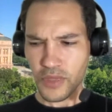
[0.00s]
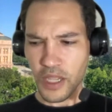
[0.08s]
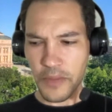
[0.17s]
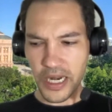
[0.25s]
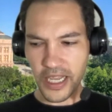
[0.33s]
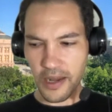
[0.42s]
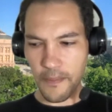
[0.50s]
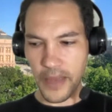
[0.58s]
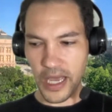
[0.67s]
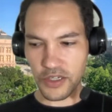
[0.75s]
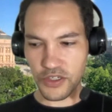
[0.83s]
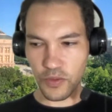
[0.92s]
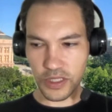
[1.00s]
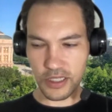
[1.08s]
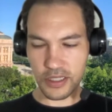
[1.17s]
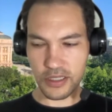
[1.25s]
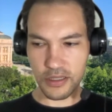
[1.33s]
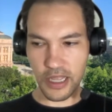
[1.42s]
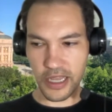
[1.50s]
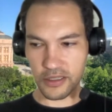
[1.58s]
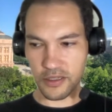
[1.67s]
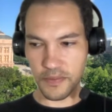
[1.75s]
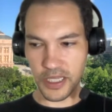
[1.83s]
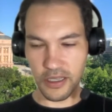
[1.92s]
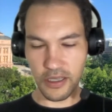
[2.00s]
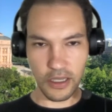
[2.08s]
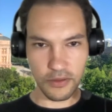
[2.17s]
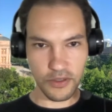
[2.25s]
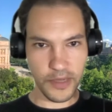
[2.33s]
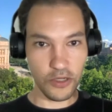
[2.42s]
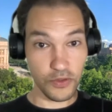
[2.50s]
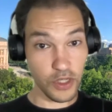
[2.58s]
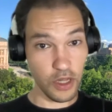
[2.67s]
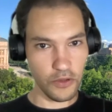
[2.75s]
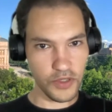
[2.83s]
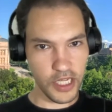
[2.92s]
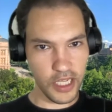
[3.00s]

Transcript: But I can't imagine what this is like to be somebody who's close to